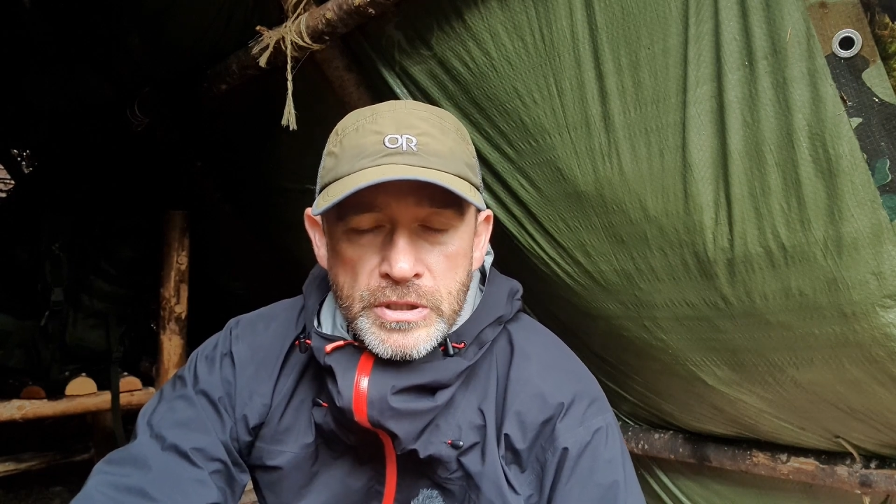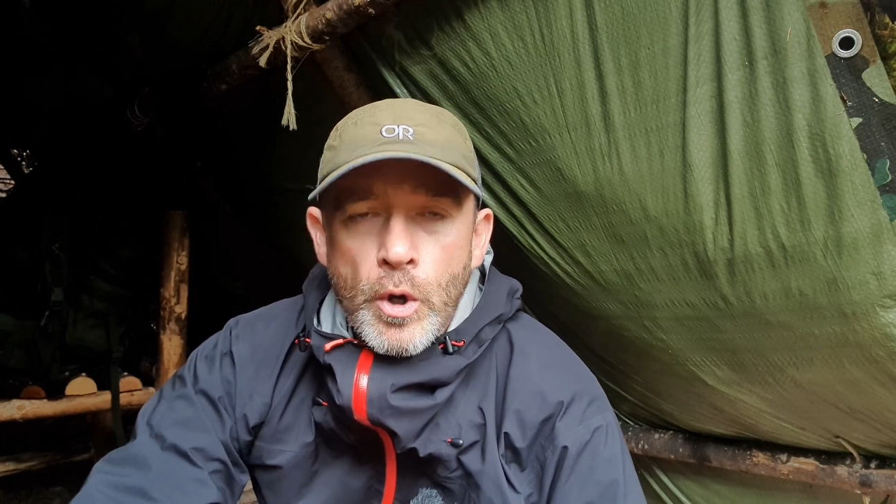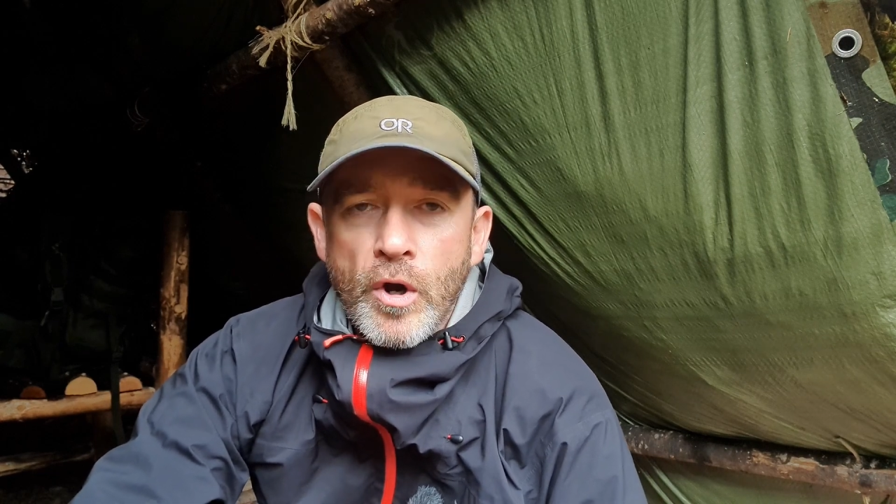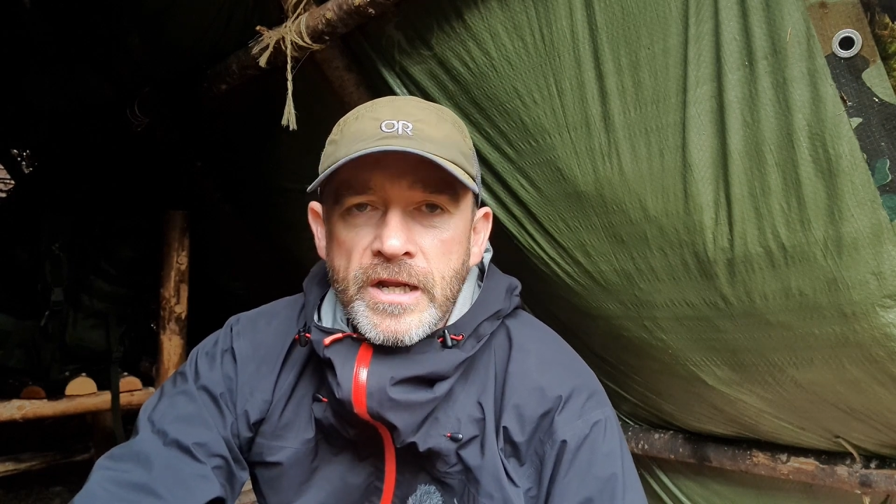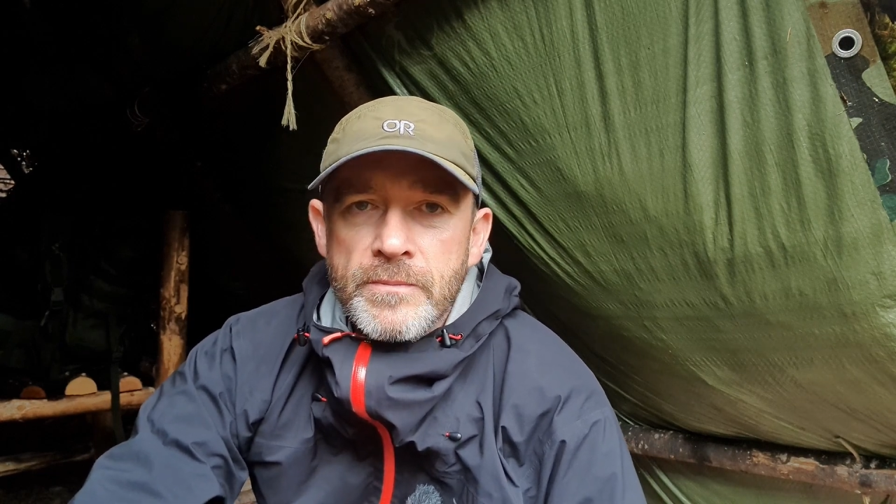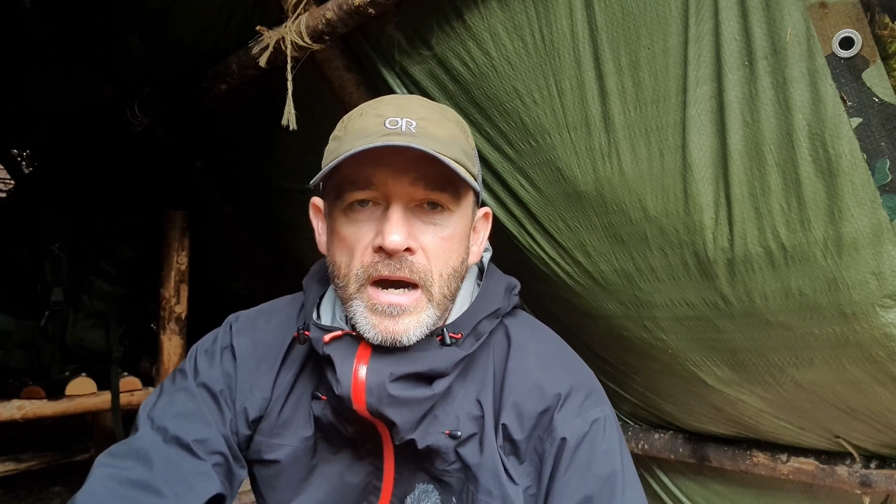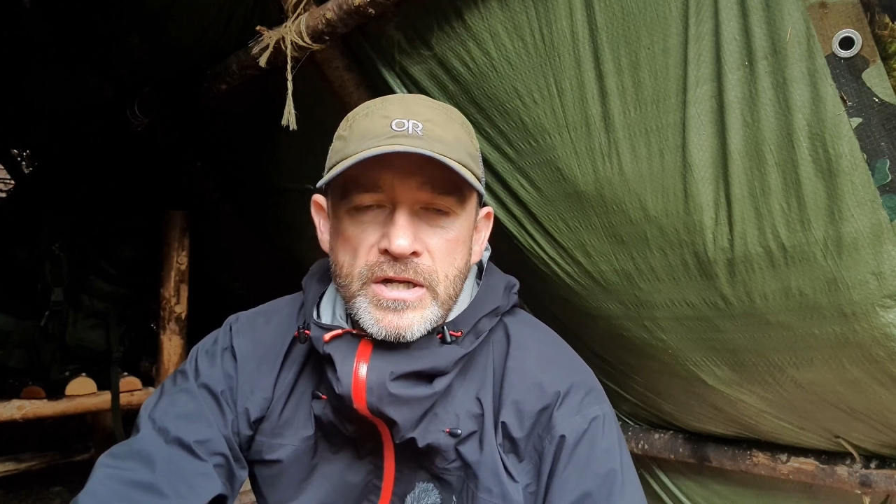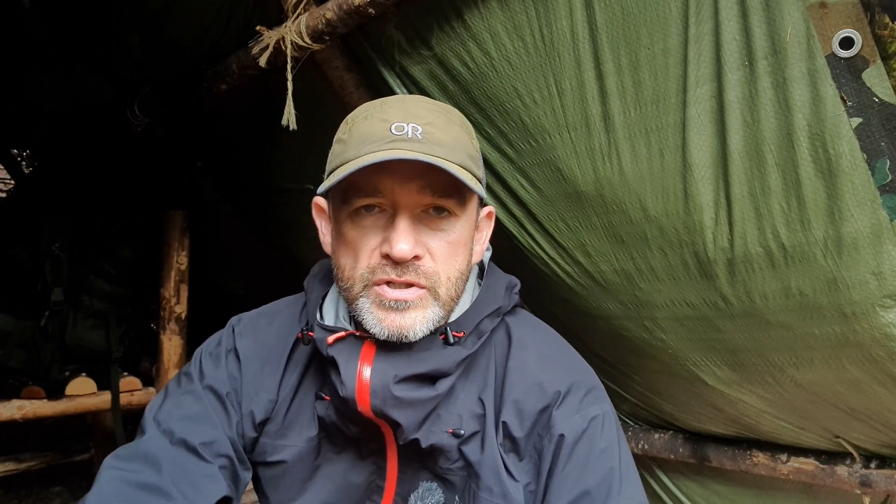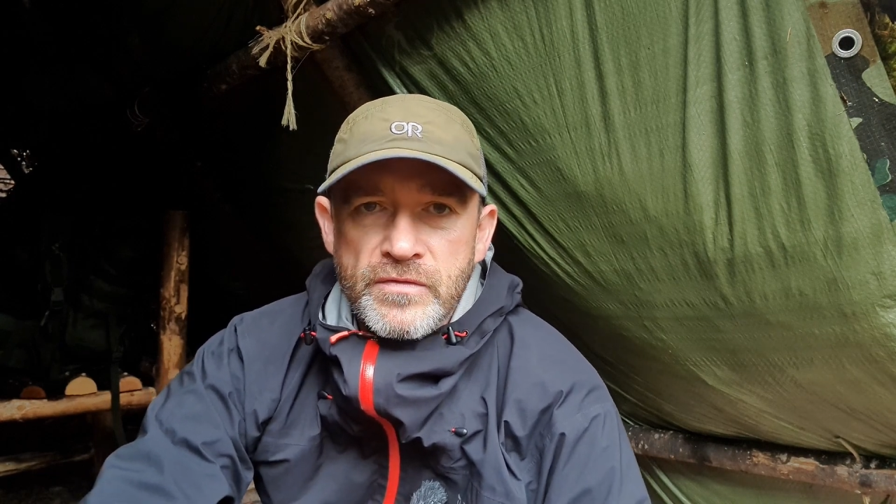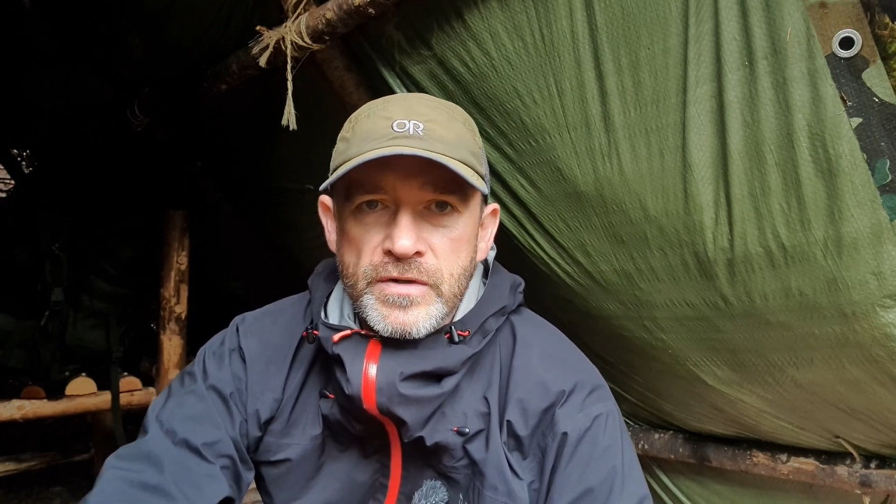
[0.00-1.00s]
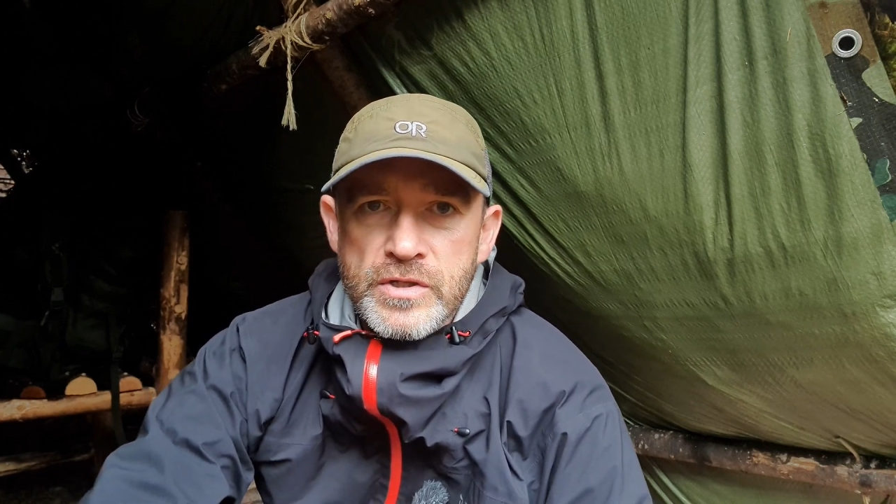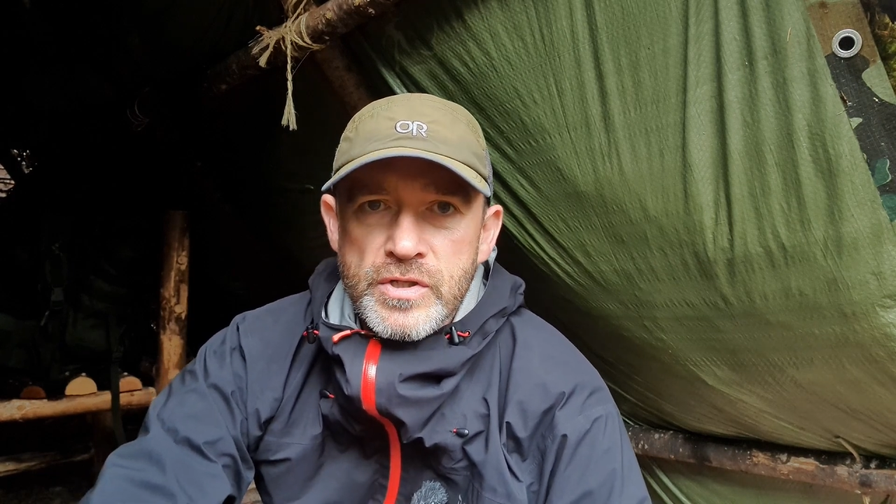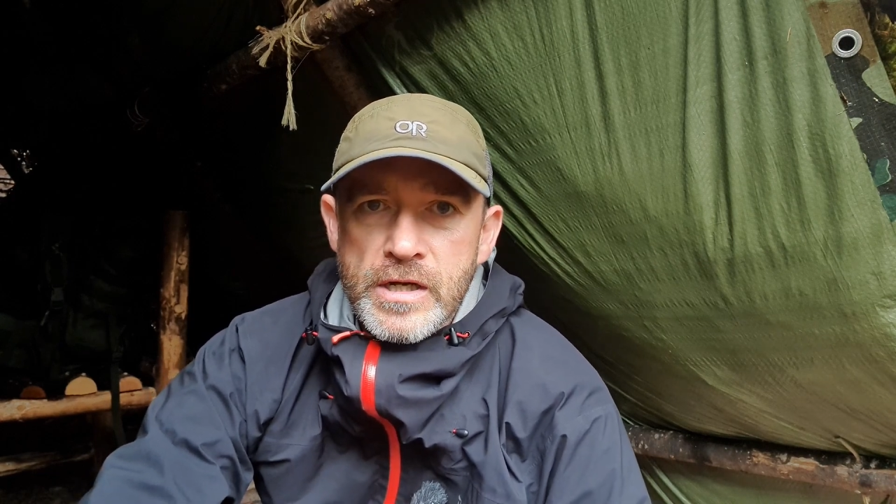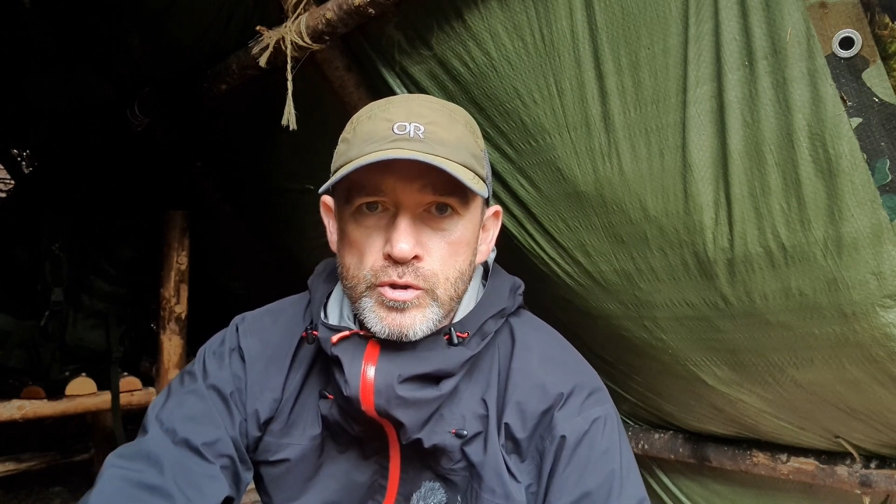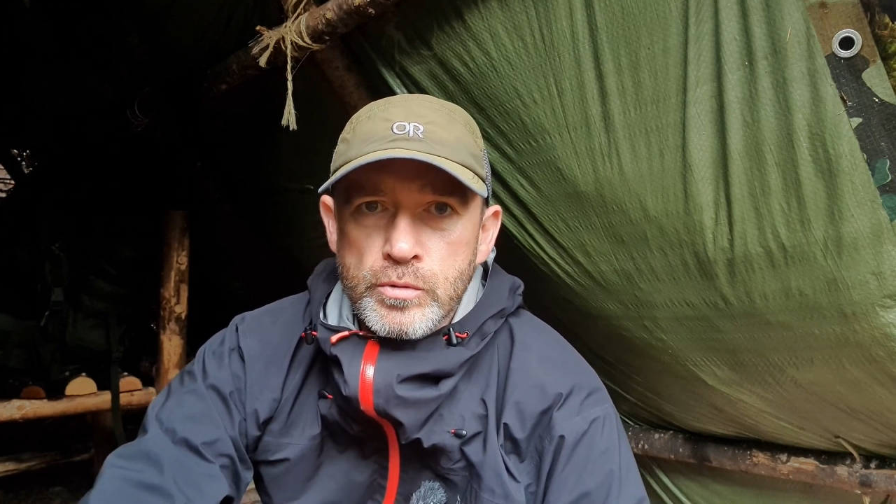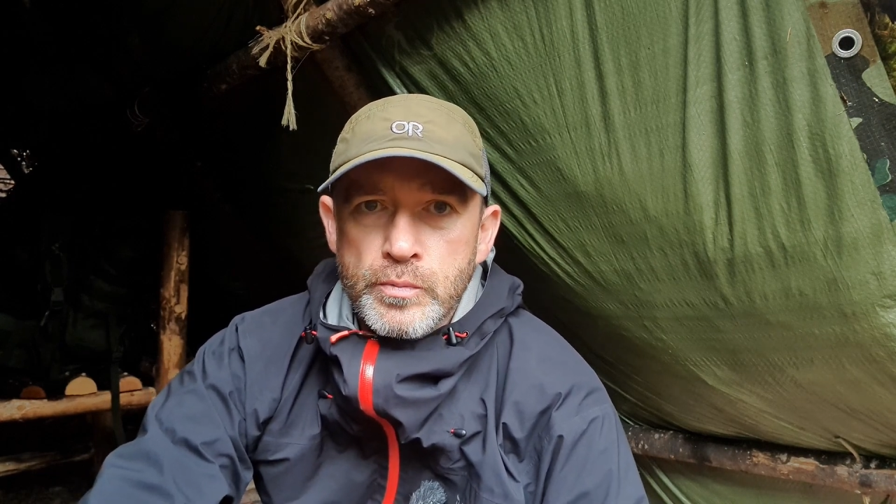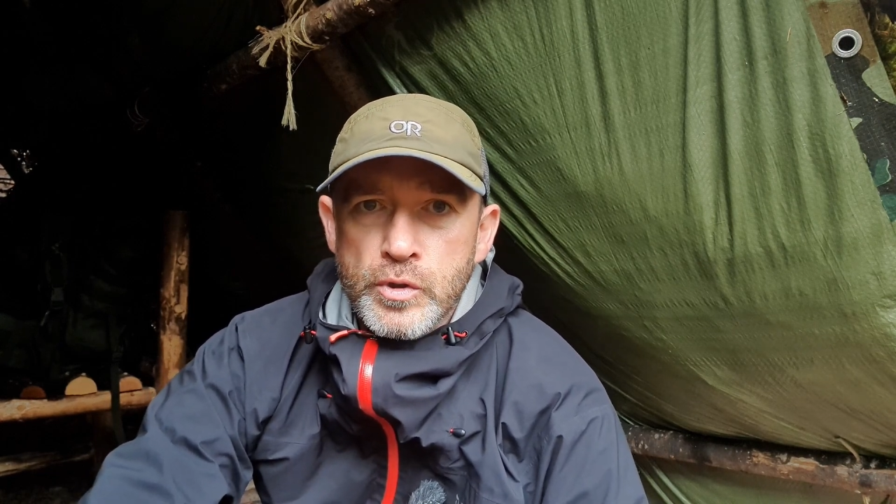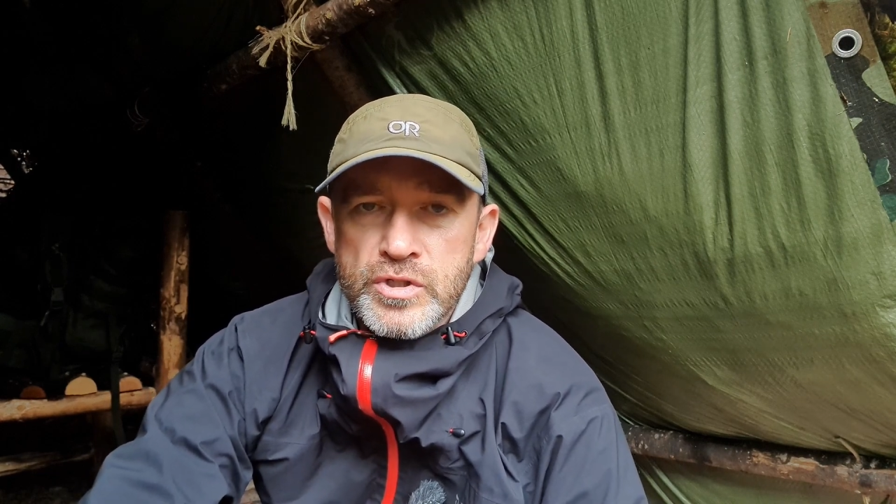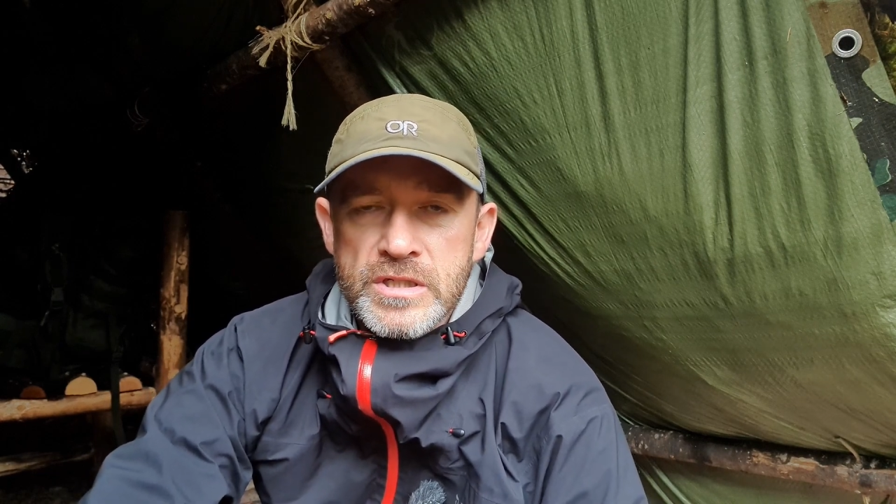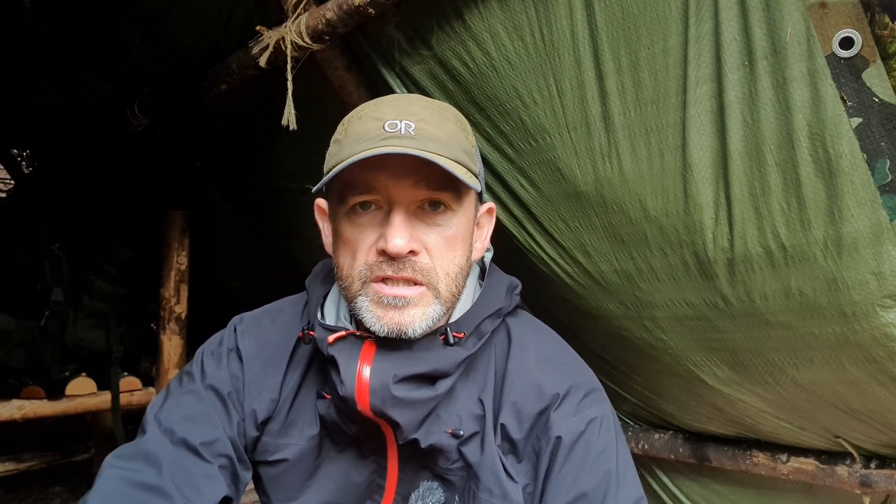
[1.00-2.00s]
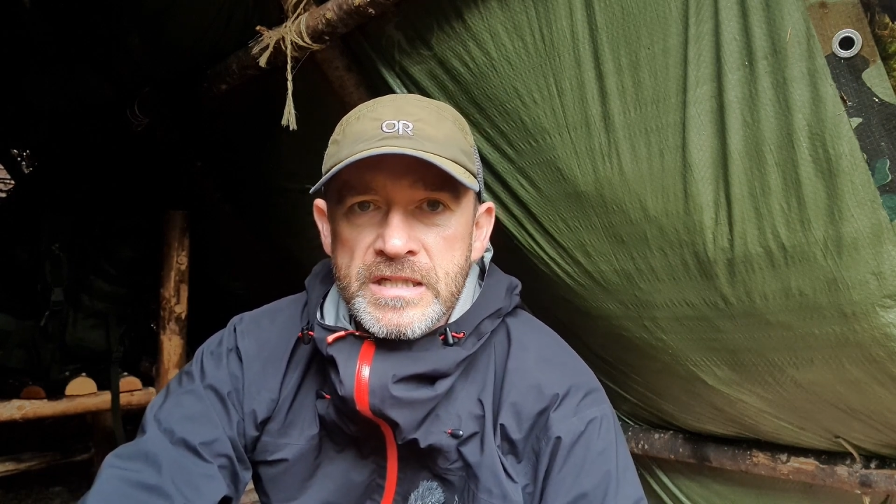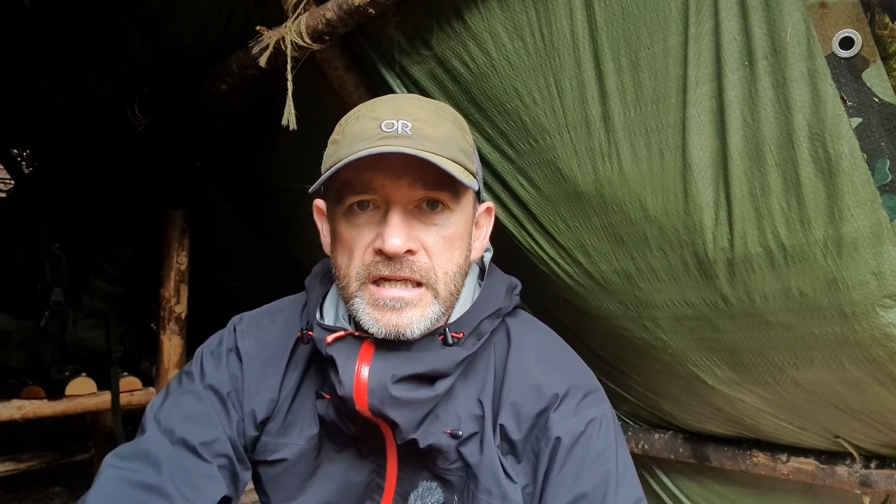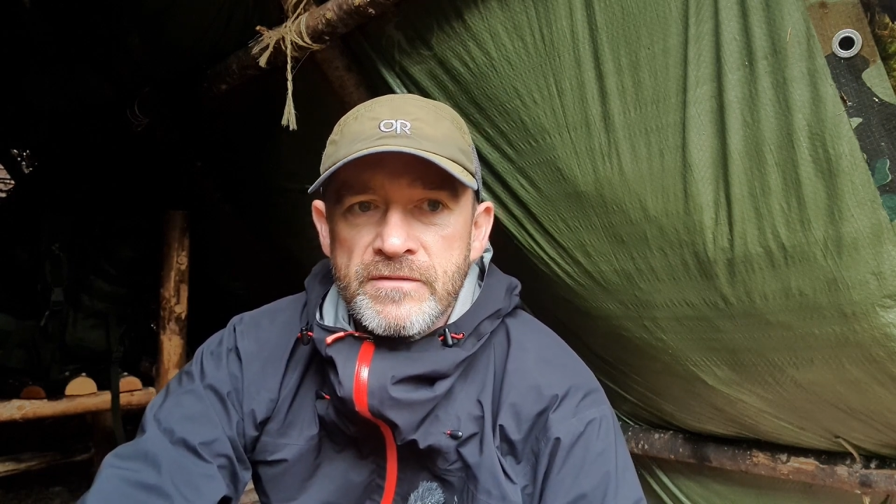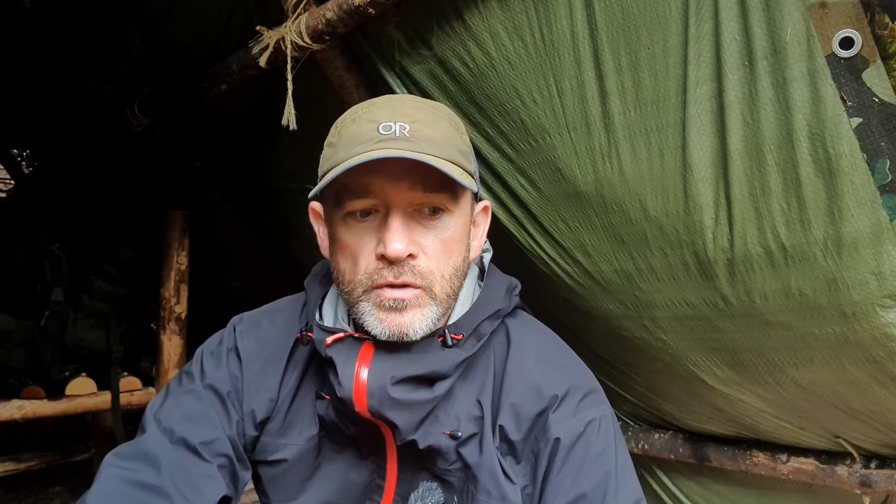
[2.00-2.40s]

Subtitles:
not going to manage to finish the actual project today